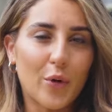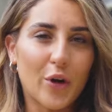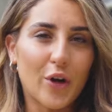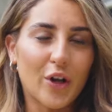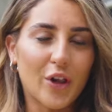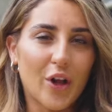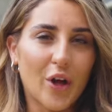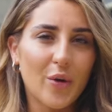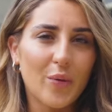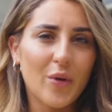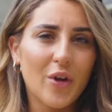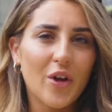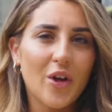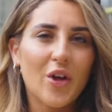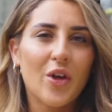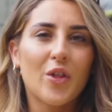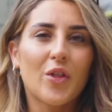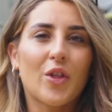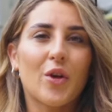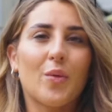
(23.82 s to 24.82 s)
bungalow
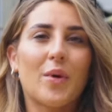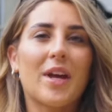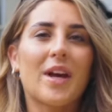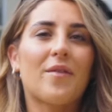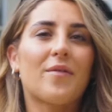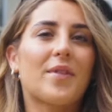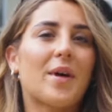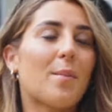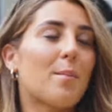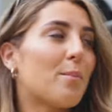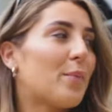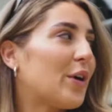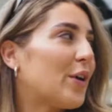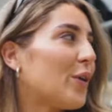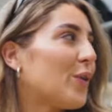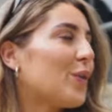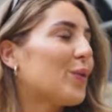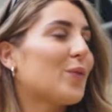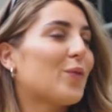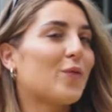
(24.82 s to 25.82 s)
that we have then
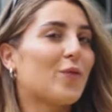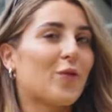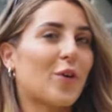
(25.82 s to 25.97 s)
built